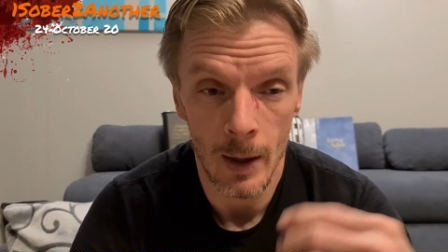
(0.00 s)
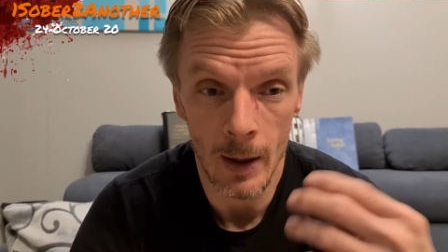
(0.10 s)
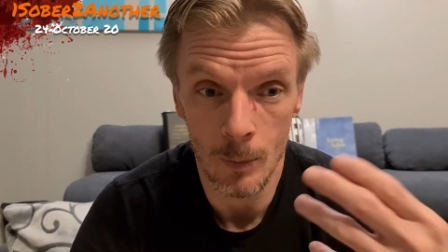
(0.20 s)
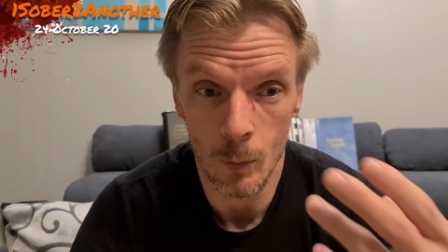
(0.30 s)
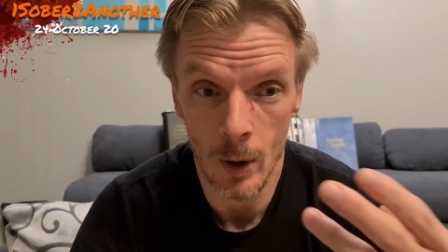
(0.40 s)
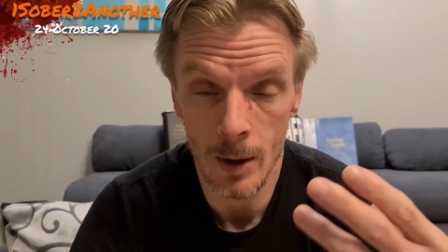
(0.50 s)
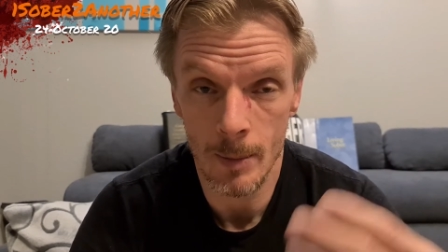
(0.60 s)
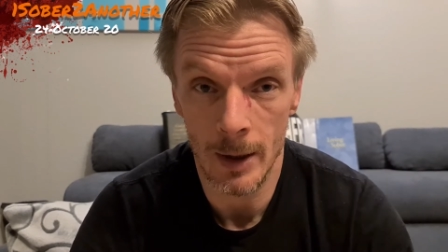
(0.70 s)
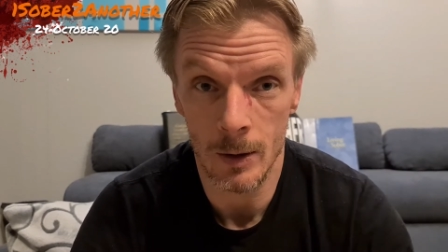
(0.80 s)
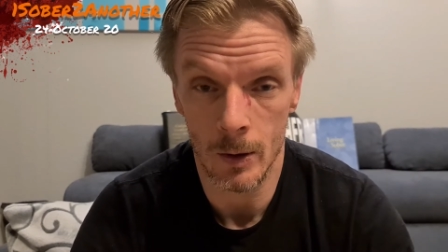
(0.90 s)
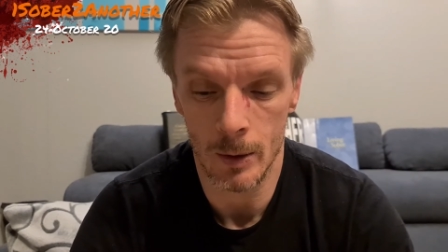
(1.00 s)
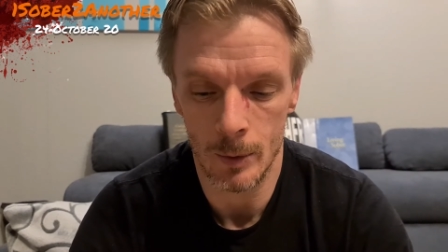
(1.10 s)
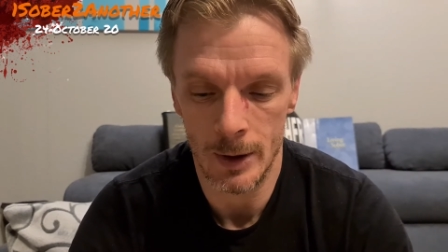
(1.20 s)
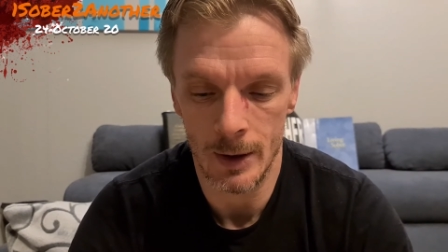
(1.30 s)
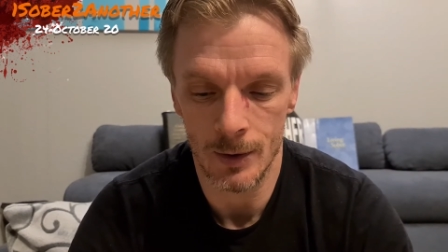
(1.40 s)
And where am I going
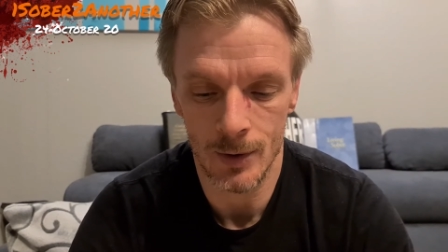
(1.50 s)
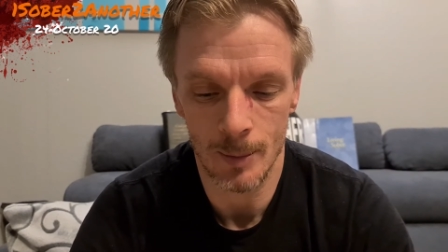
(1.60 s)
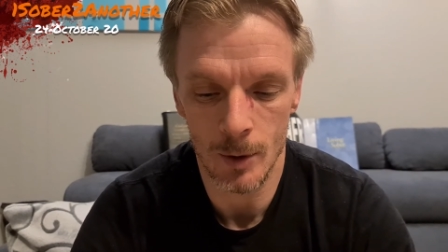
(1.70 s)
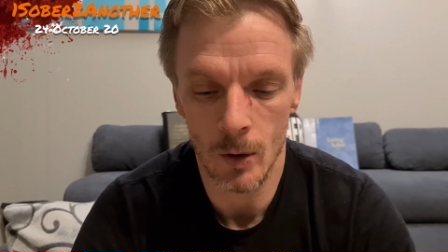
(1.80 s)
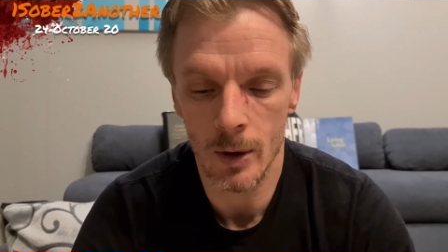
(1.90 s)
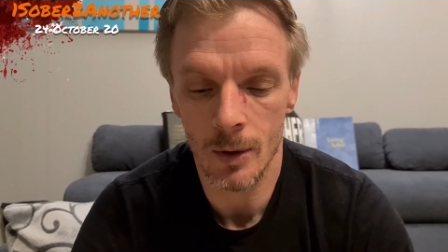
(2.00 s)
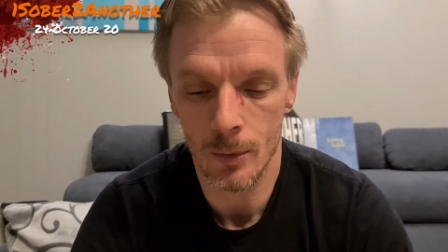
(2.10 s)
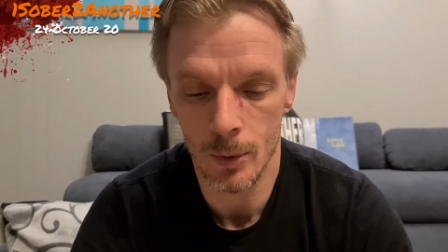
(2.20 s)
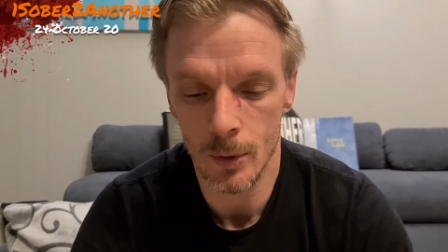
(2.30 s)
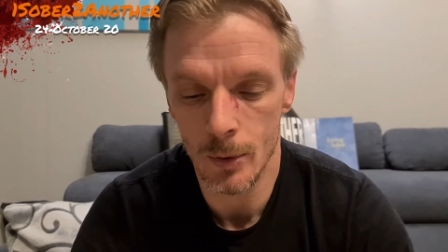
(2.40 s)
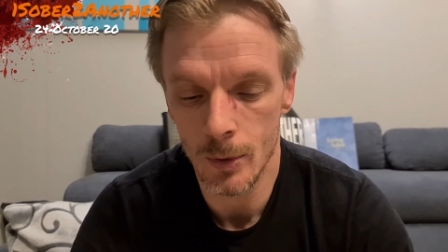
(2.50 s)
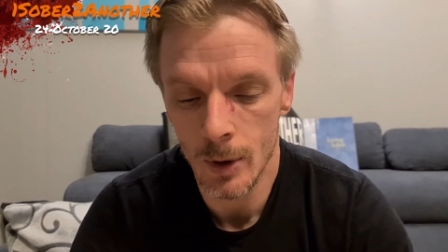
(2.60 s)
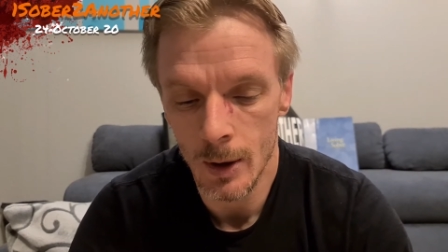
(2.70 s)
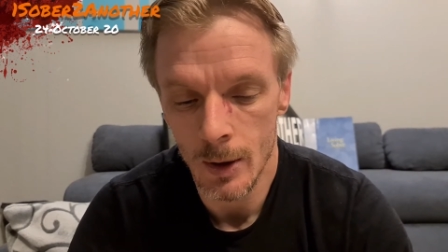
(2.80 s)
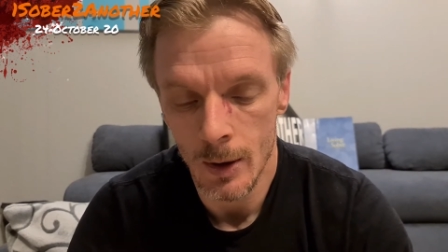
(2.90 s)
with this? I'm going through,
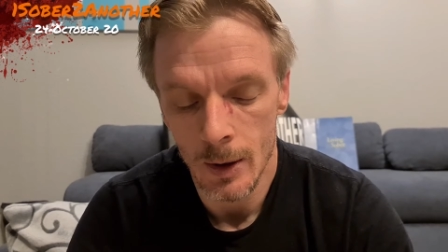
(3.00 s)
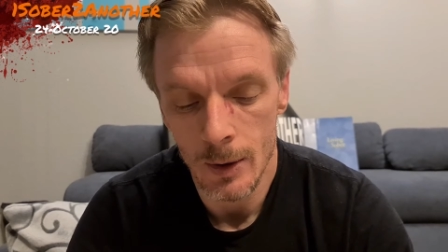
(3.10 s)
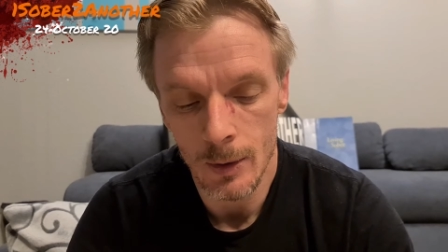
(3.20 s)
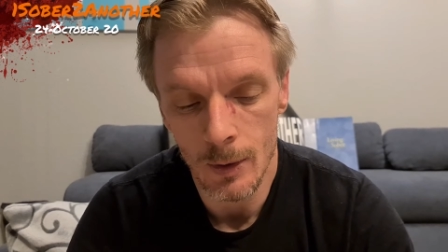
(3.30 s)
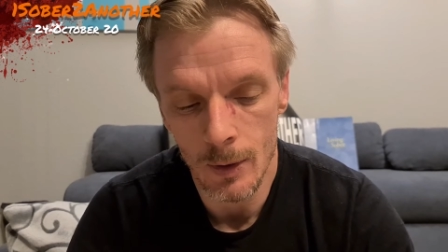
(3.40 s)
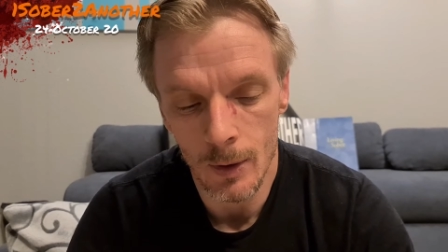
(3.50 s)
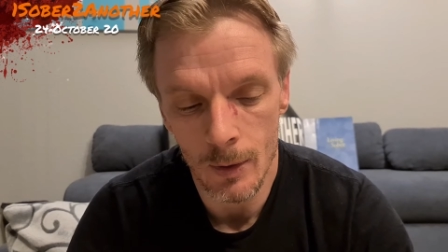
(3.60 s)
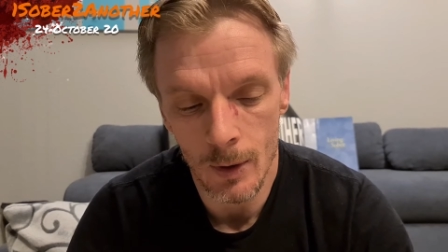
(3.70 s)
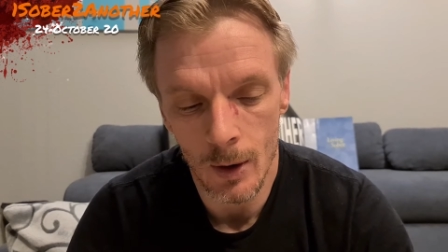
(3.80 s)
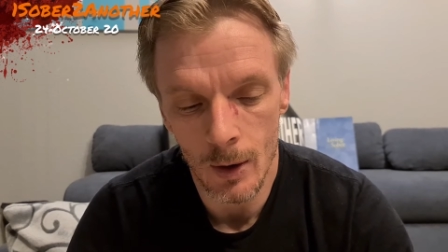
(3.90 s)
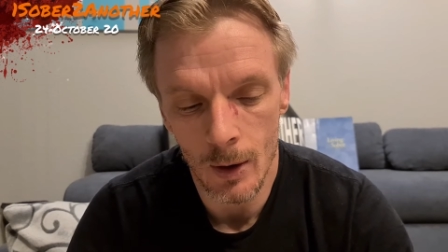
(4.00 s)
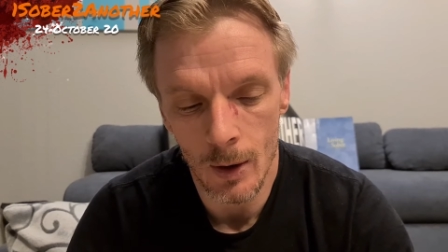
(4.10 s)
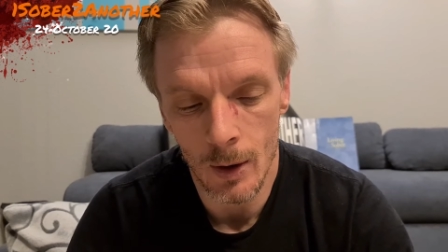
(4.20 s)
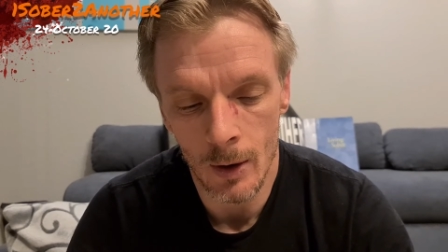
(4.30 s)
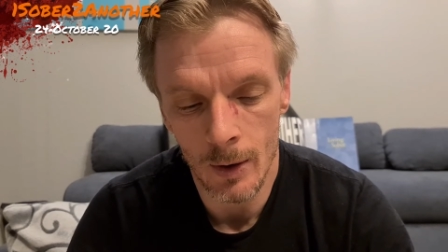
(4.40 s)
you know,
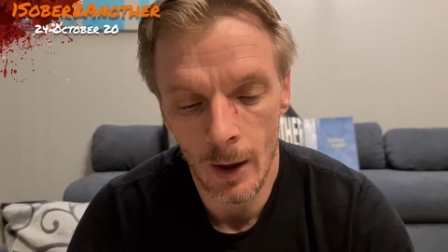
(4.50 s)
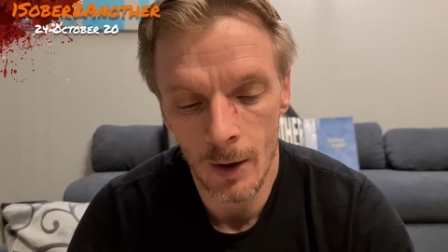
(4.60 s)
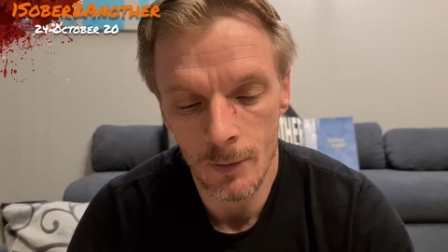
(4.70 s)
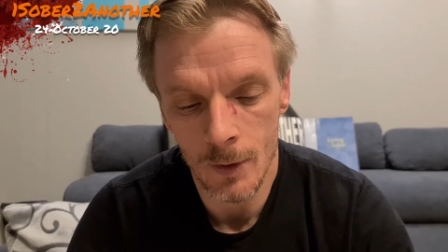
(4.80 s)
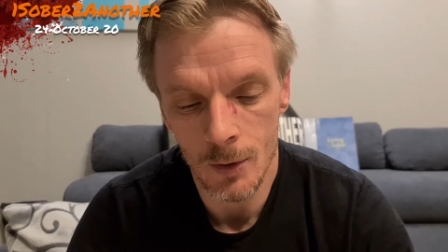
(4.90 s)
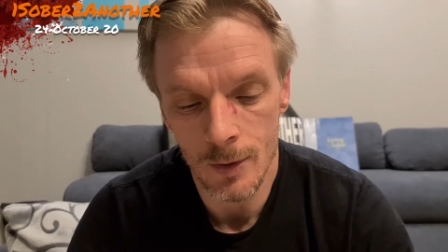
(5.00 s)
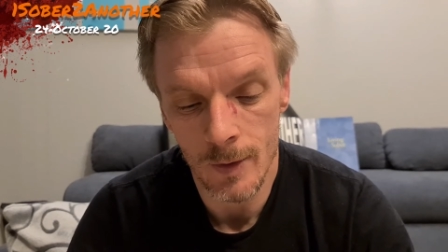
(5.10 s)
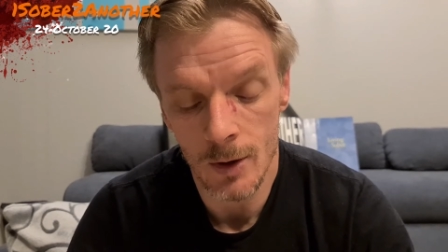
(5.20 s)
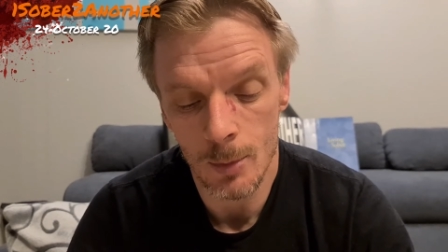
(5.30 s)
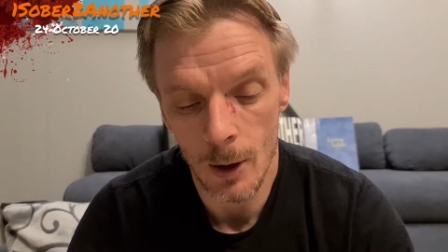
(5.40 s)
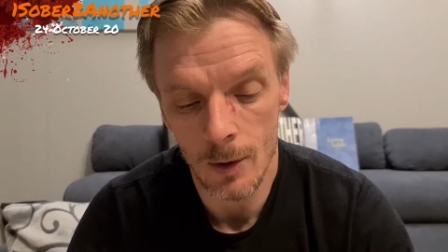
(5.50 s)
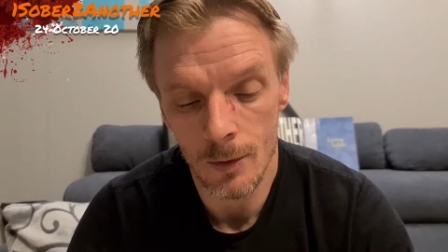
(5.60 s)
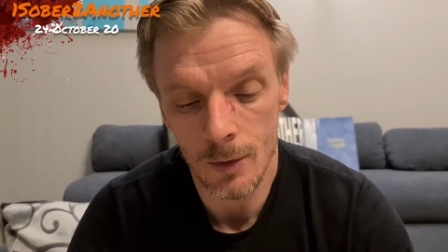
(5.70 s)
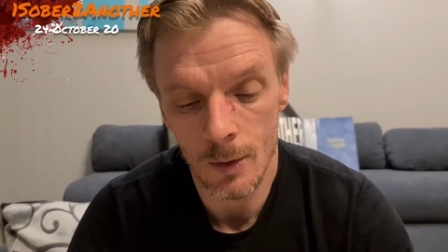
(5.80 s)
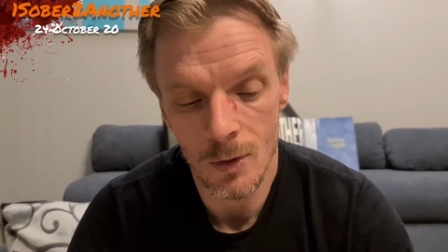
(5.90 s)
on anvils of
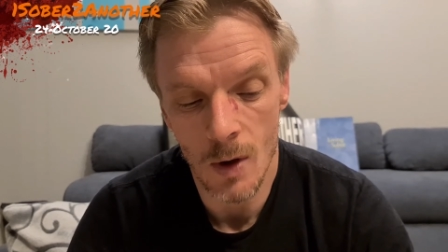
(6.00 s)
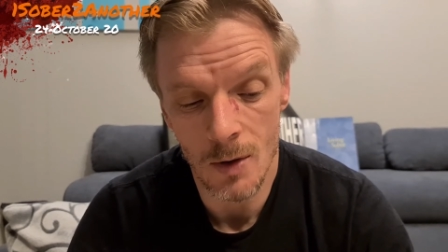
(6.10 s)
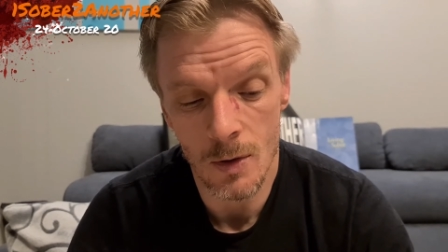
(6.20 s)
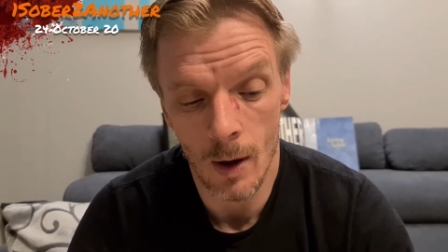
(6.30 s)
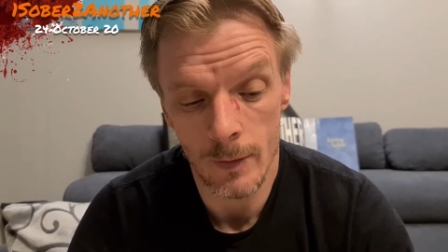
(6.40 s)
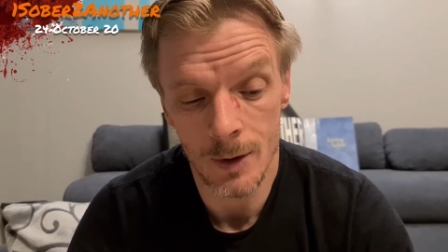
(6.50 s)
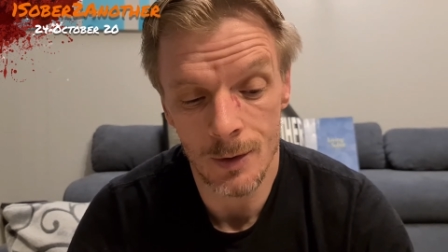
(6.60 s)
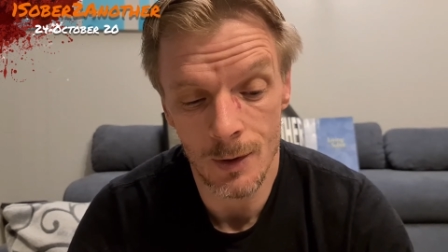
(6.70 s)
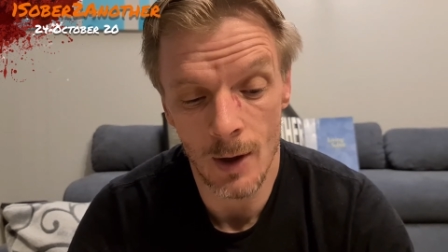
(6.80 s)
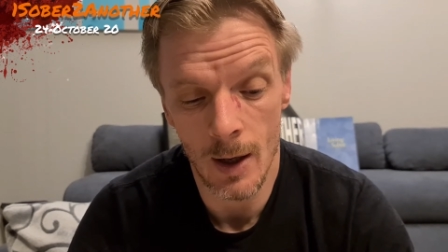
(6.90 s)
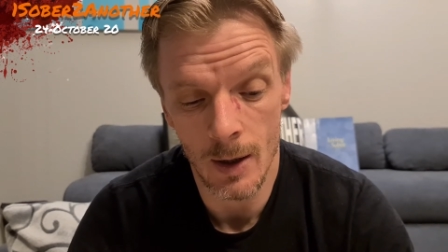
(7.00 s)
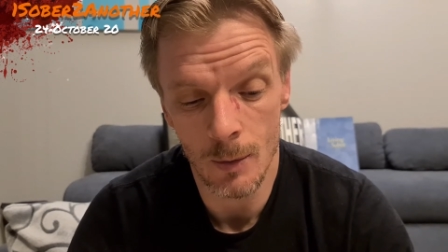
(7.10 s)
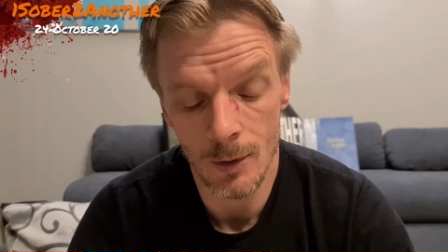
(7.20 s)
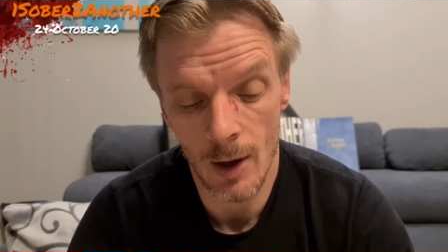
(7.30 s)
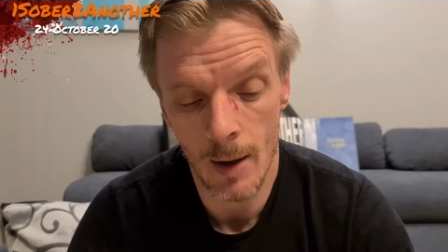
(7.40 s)
experience, the structure of our society
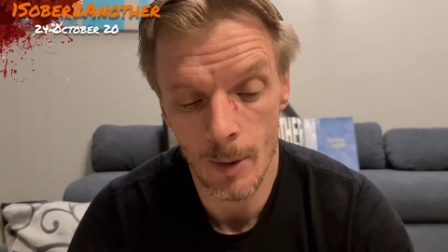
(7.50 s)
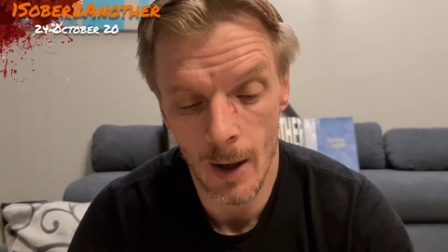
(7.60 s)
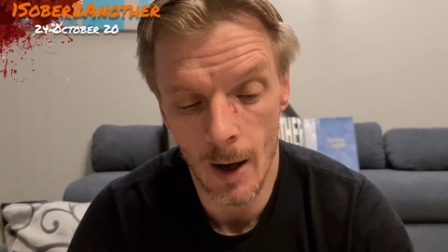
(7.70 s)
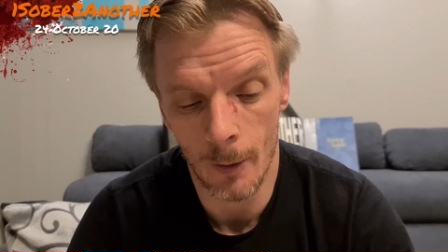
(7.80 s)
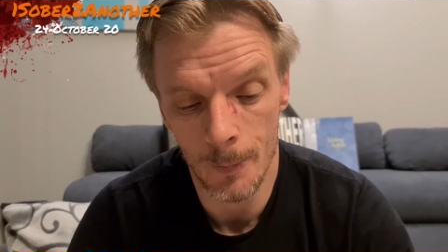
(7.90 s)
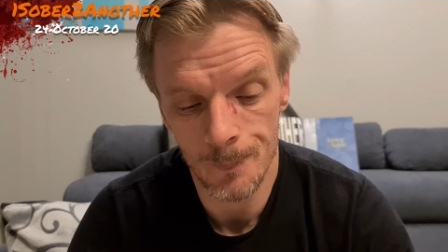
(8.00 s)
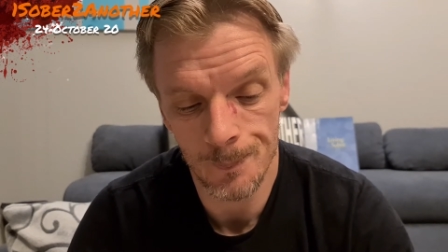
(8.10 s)
was hammered out.